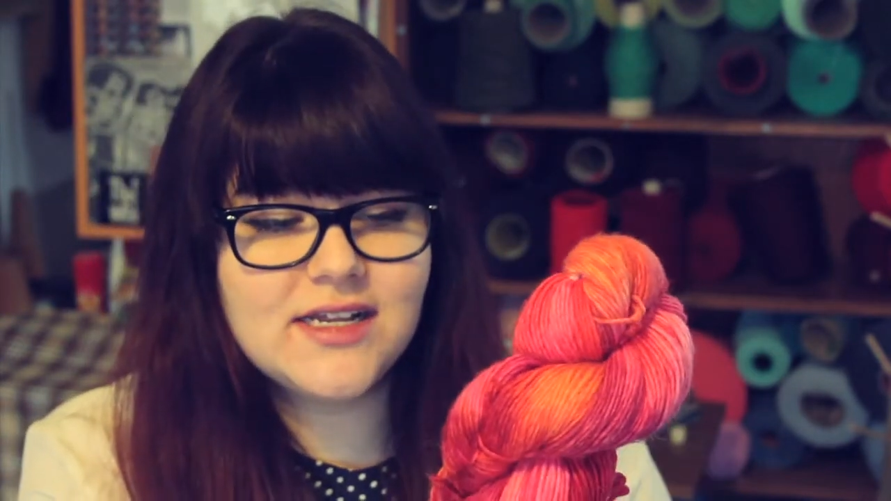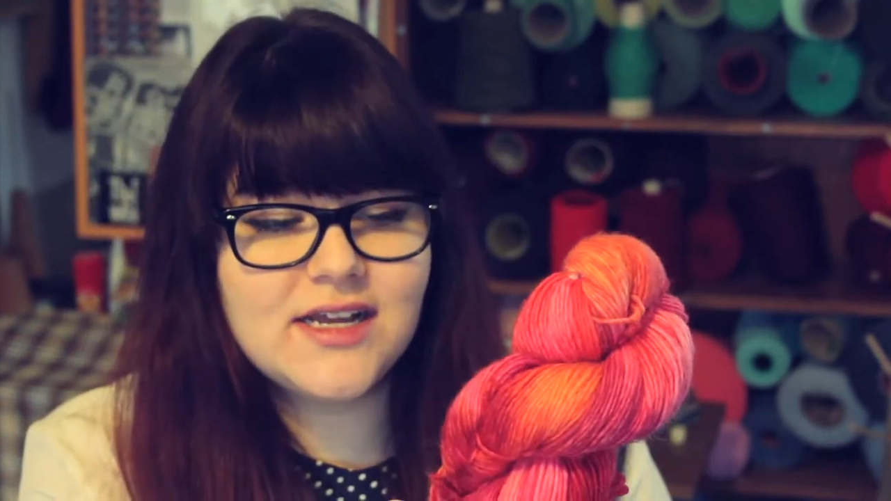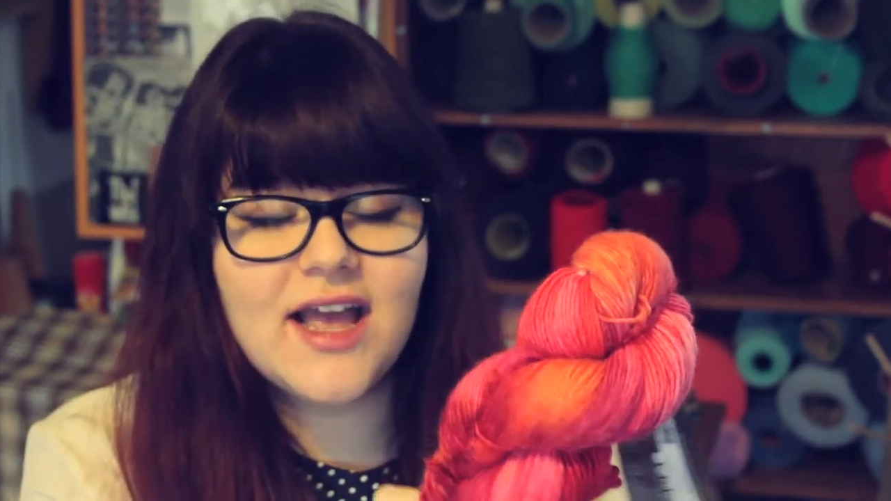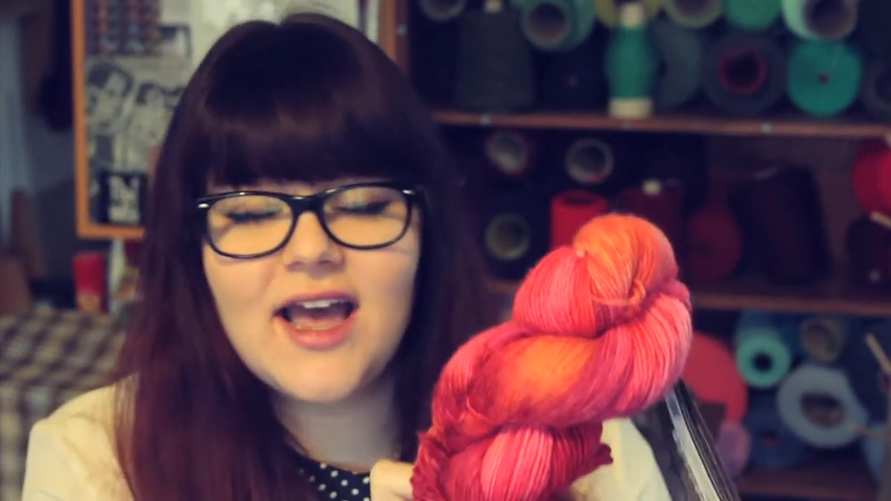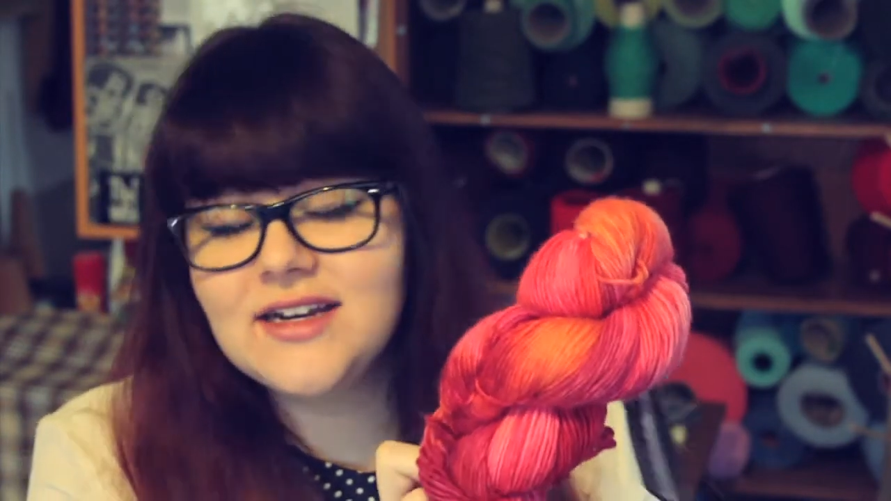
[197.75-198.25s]

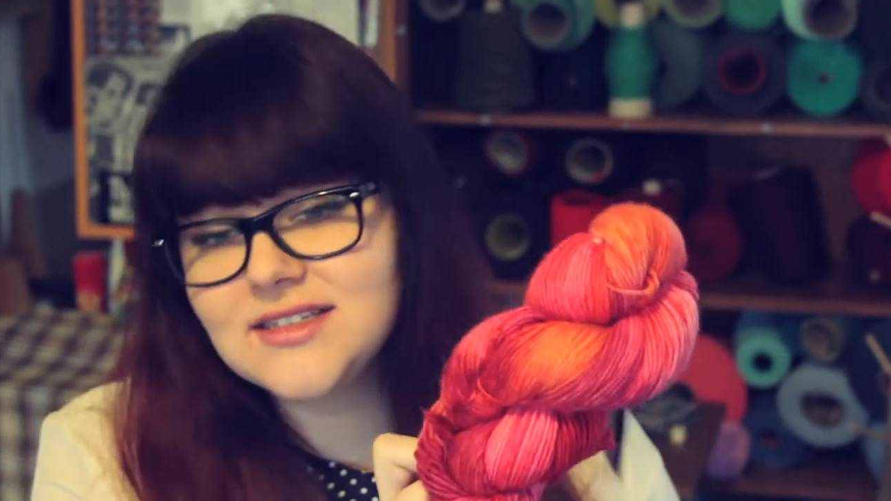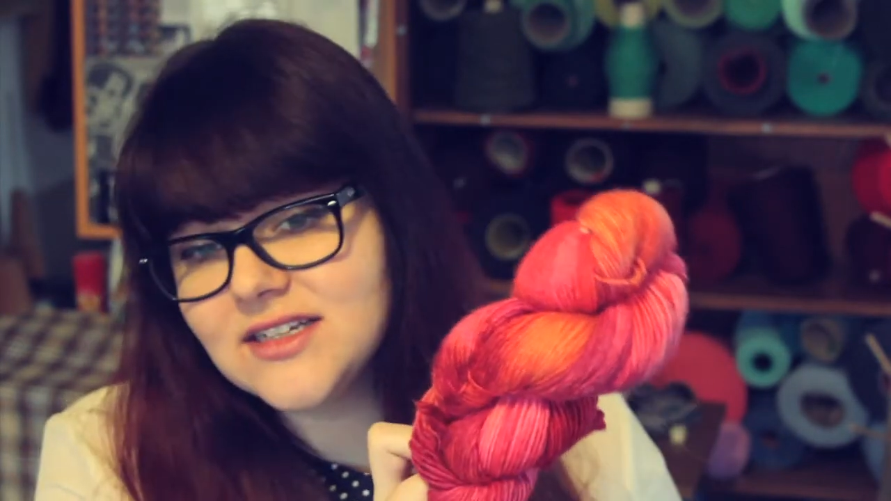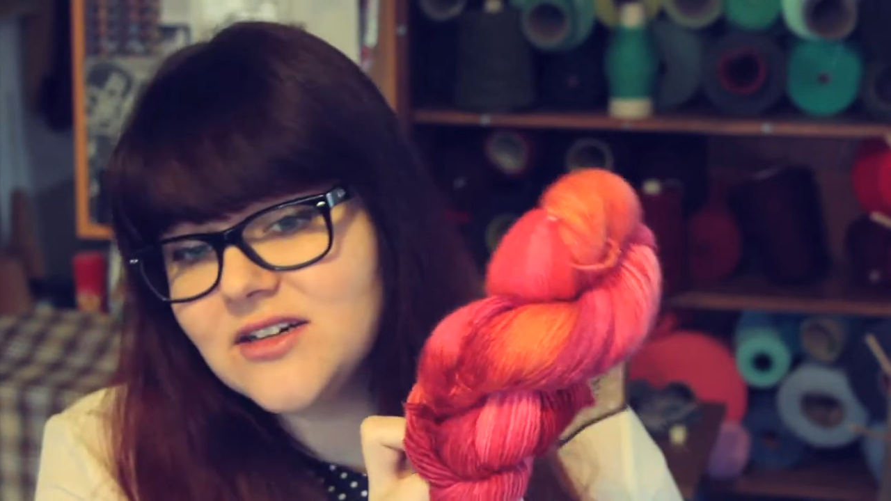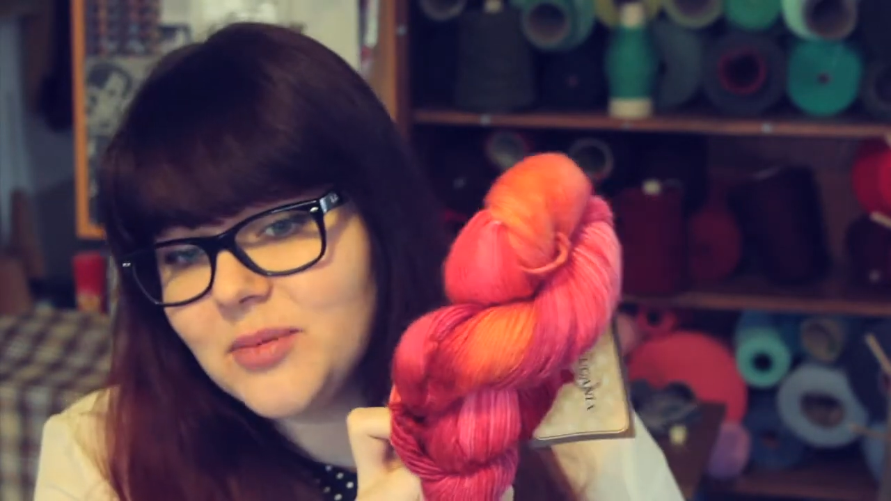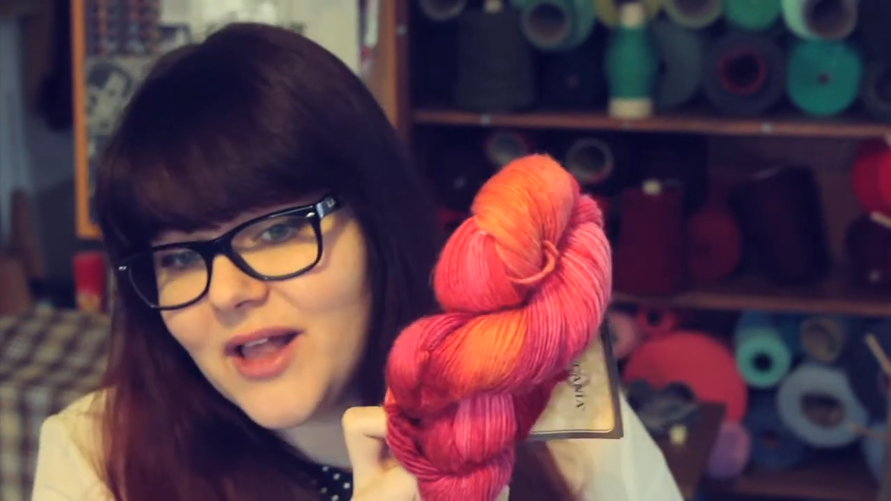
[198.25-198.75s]
Again,
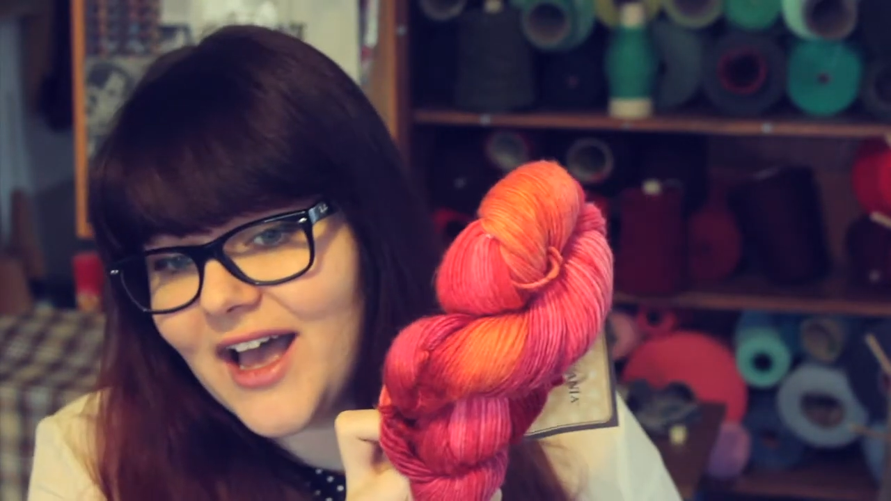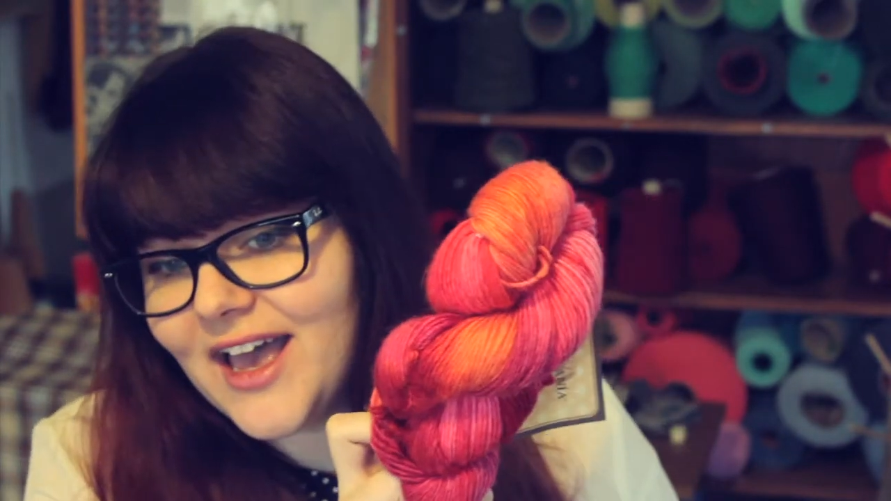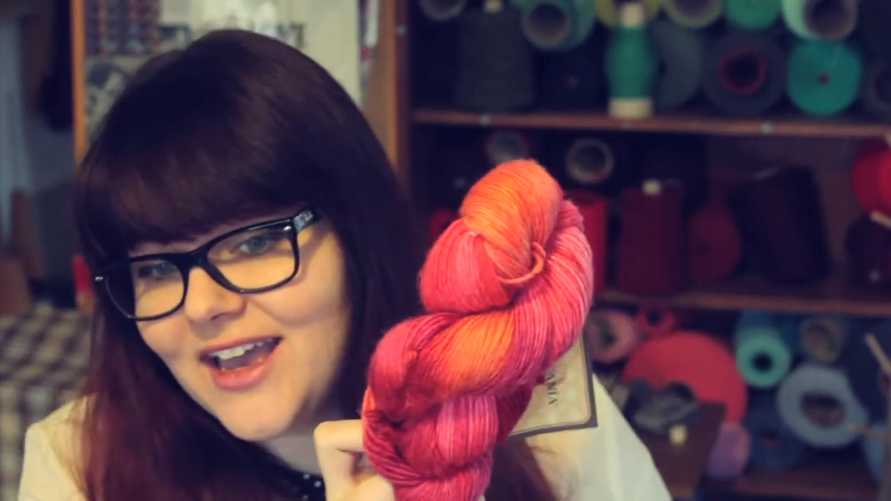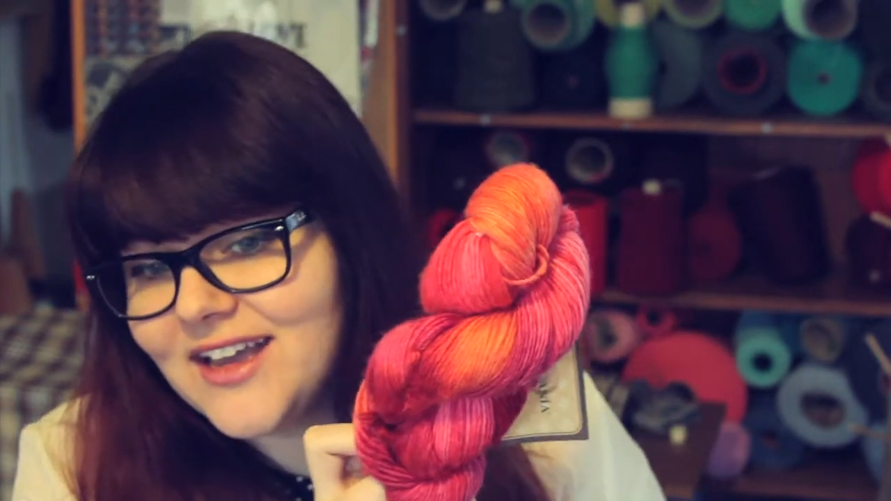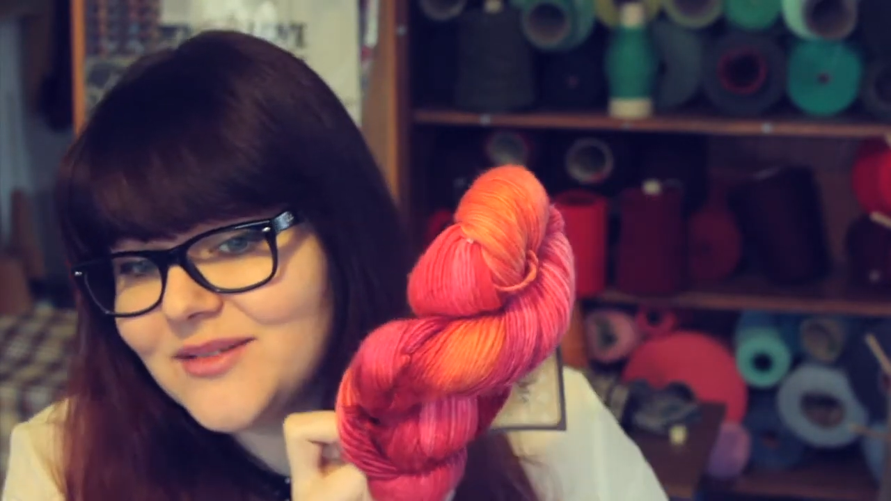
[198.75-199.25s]
single ply.